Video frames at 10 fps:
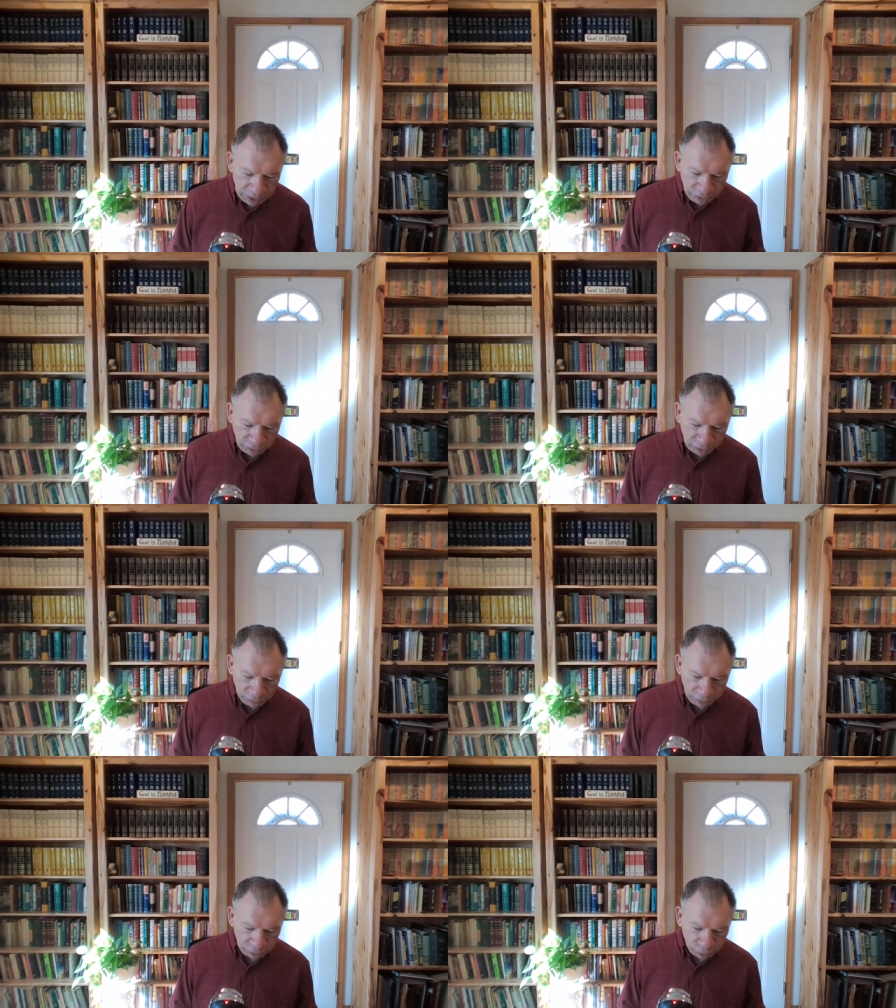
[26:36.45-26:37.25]

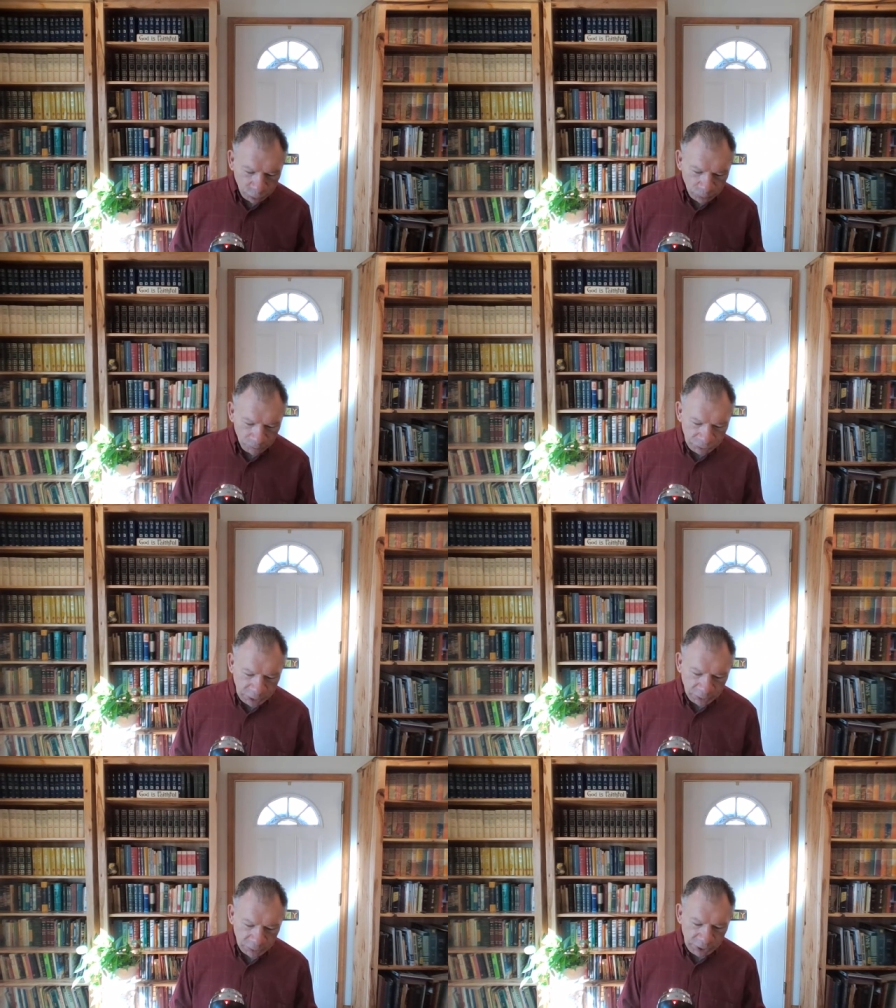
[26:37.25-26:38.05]
Self control.
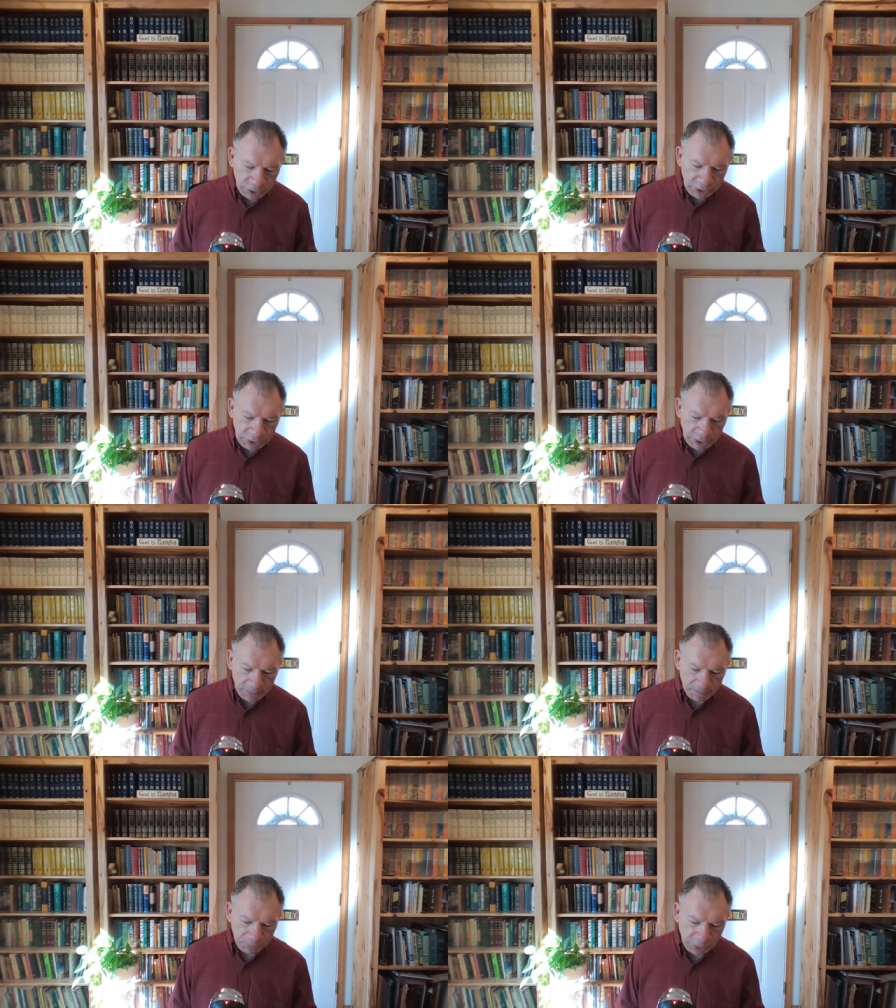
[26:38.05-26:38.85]
Now,
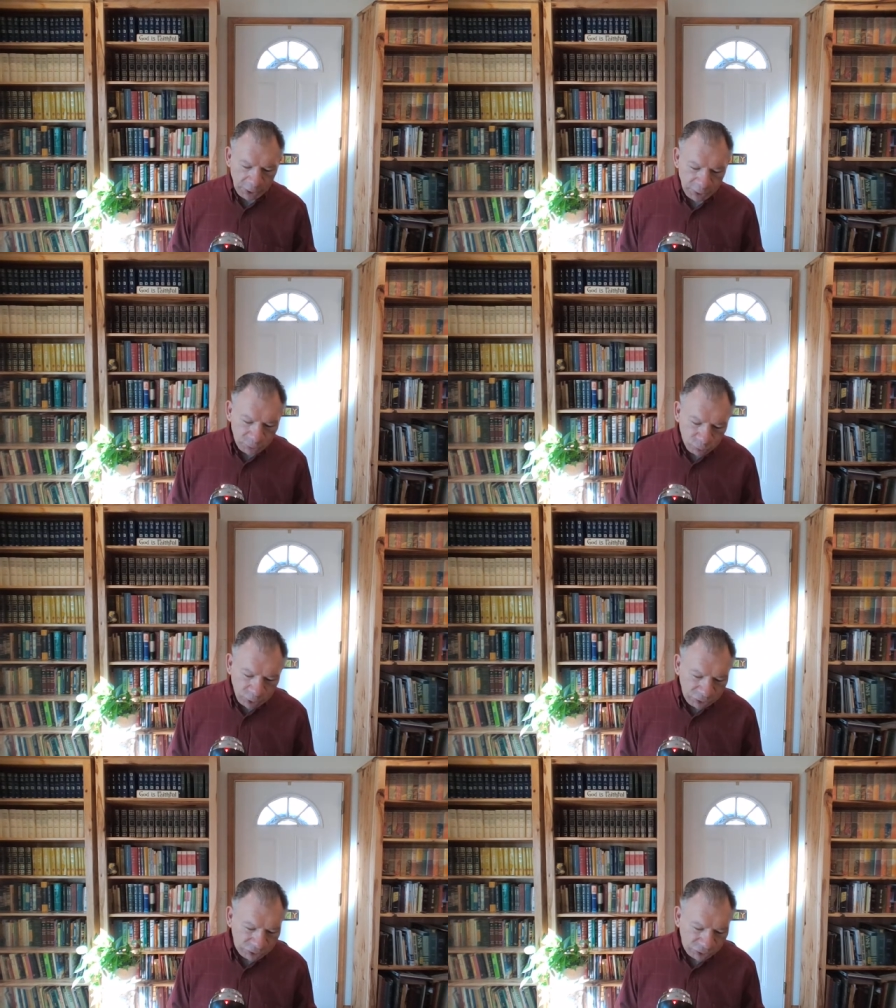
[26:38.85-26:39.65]
um,
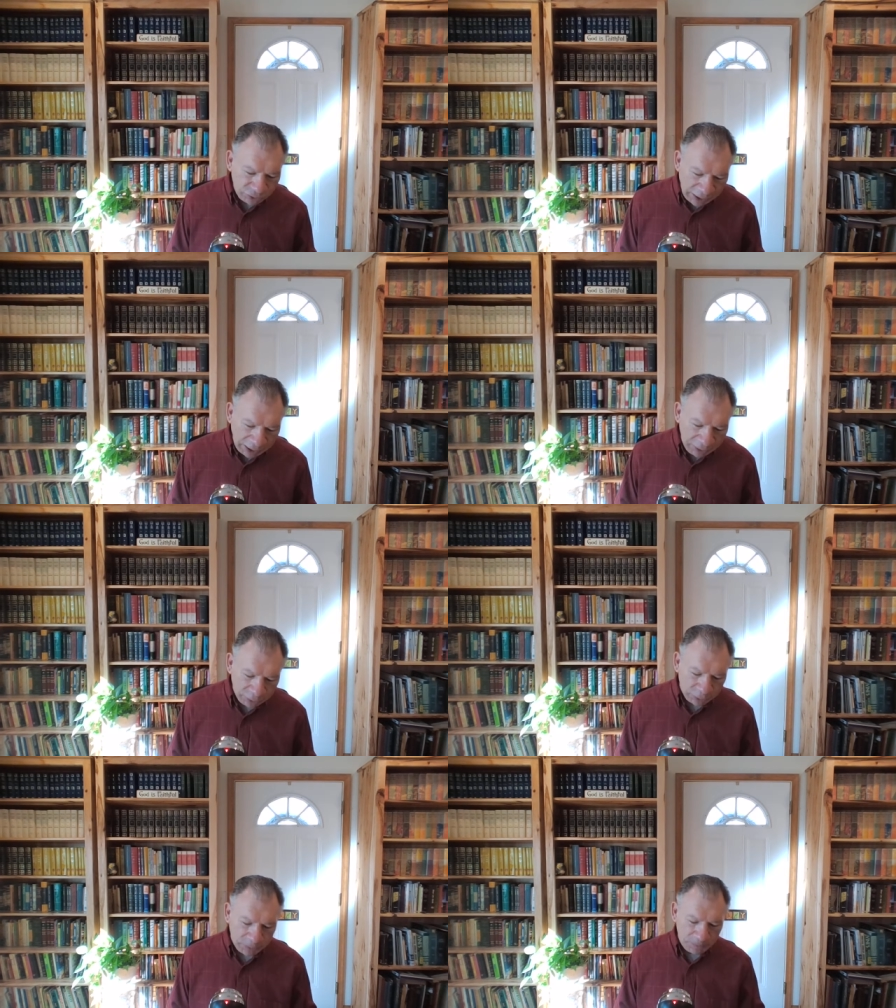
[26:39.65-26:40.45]
unrighteous
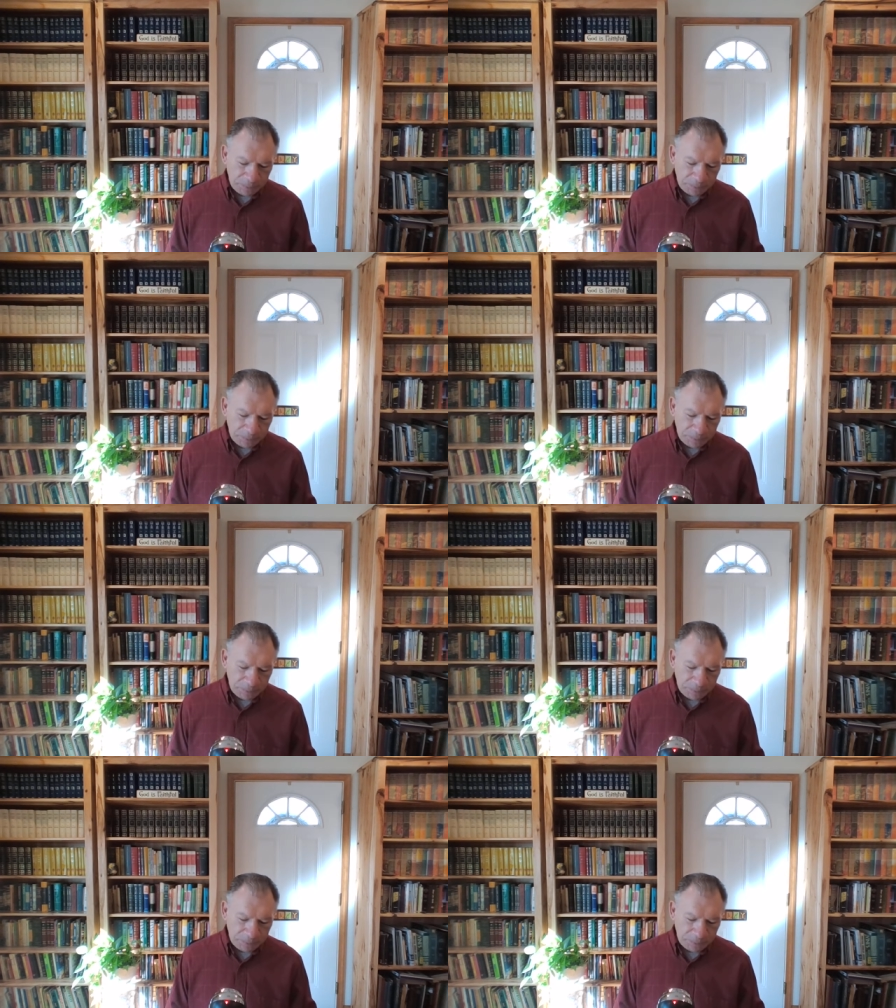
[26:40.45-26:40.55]
anger